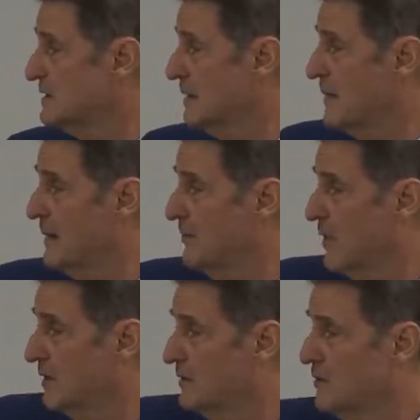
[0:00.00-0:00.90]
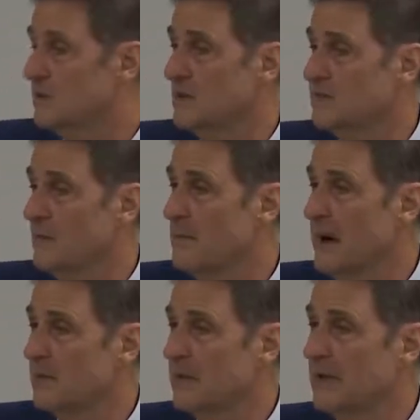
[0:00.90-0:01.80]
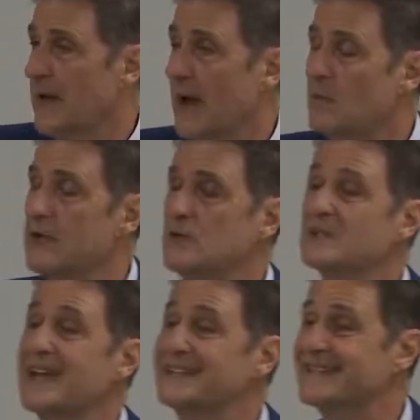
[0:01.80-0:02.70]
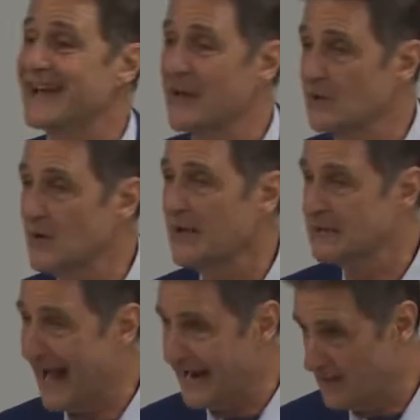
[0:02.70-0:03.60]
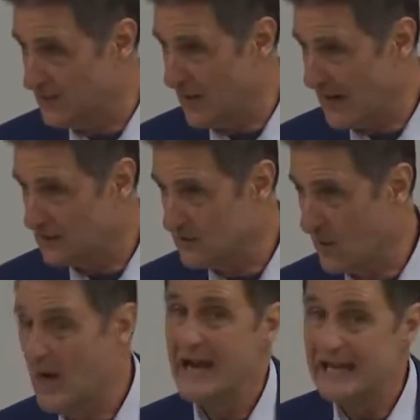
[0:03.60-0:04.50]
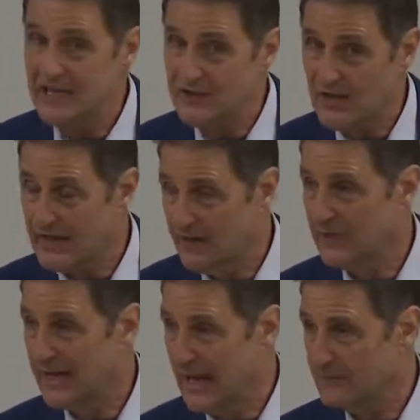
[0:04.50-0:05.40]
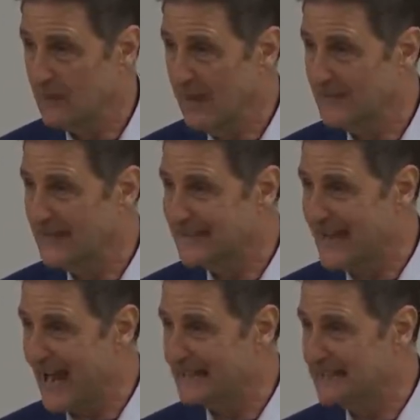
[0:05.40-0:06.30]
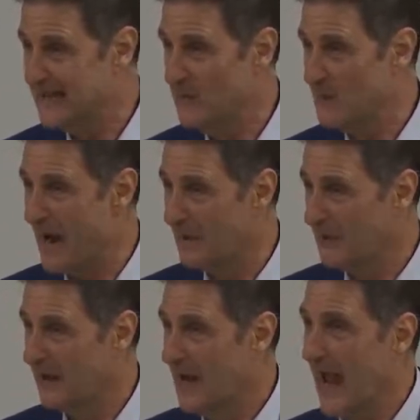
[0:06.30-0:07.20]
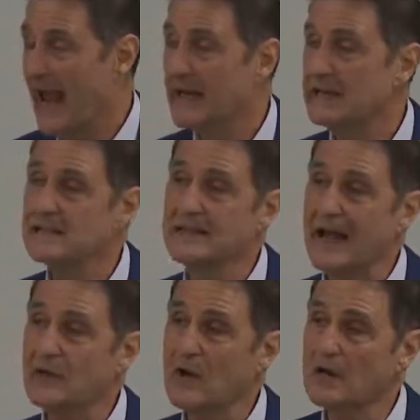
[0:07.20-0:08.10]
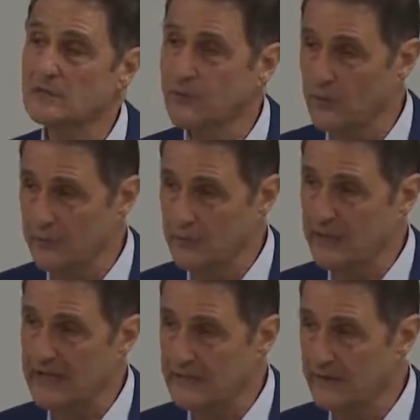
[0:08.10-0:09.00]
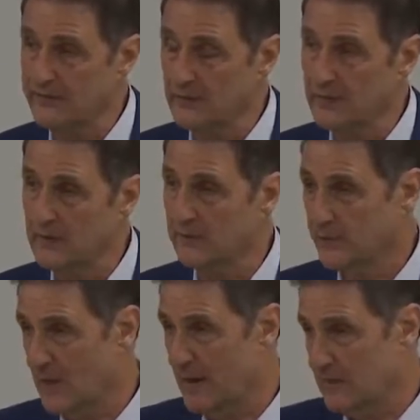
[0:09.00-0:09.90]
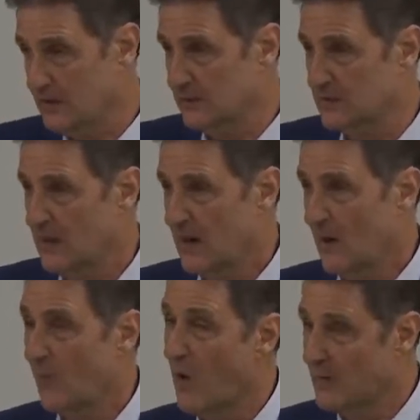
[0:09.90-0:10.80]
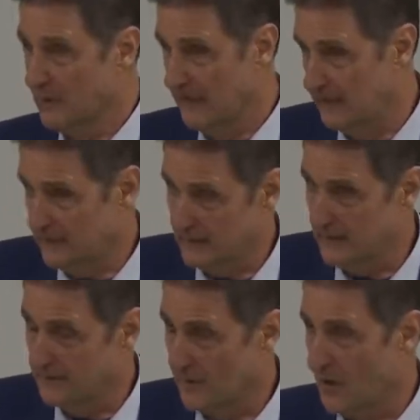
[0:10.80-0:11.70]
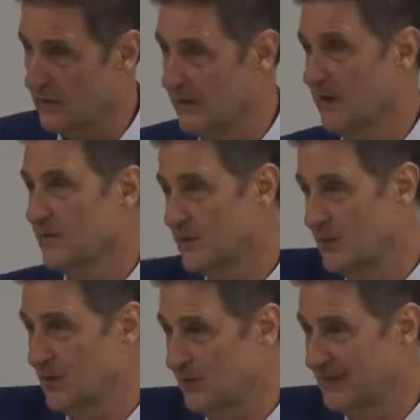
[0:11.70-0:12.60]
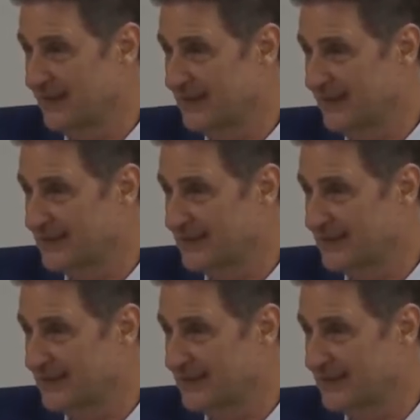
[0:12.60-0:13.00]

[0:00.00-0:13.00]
is in my book, Nutrients for Memory, and we used a standardized extract, so each and every capsule had the exact same amount. And it's standardized for 3 different parameters. One we needed to keep low, and the other 2 at the